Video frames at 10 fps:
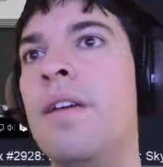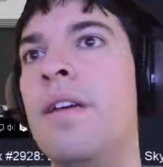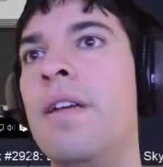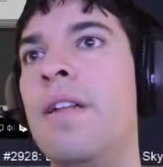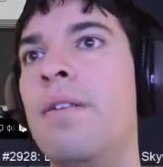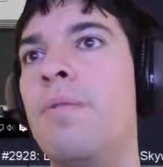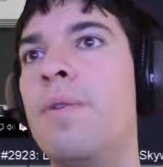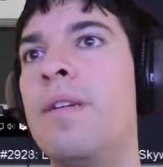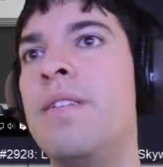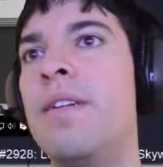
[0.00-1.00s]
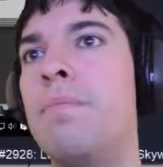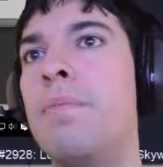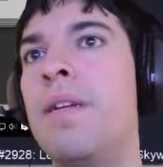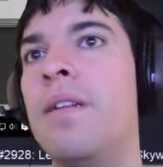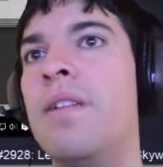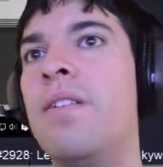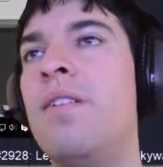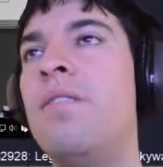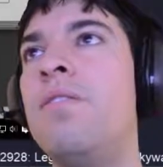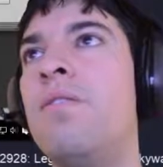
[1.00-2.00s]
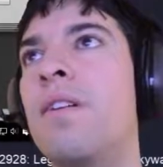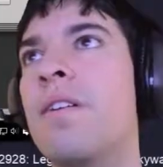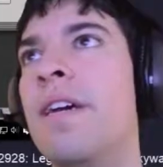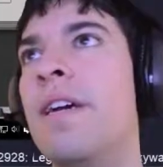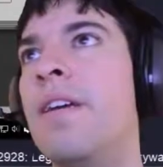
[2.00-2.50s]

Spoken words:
and the restart button. So those two are okay.